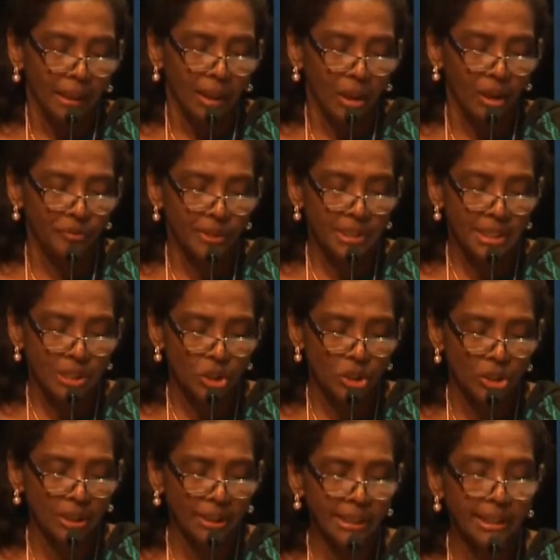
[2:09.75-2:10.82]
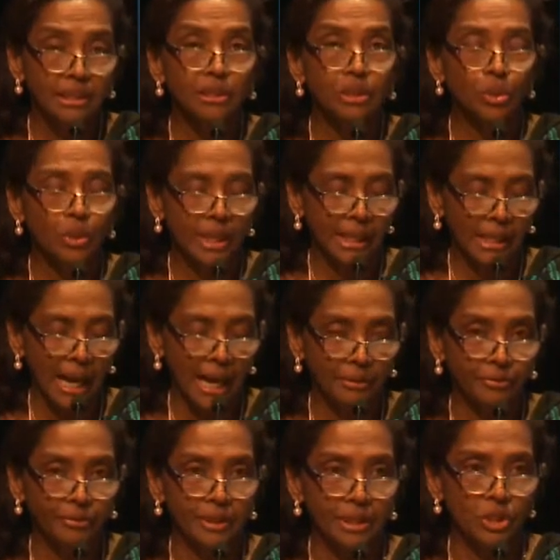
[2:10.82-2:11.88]
of this historical two-day
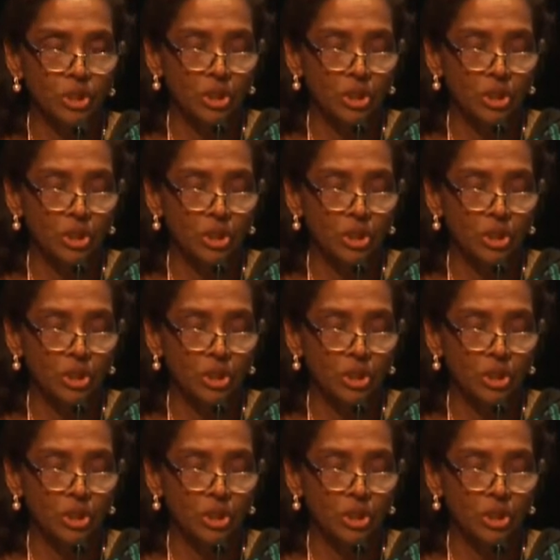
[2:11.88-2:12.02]
conference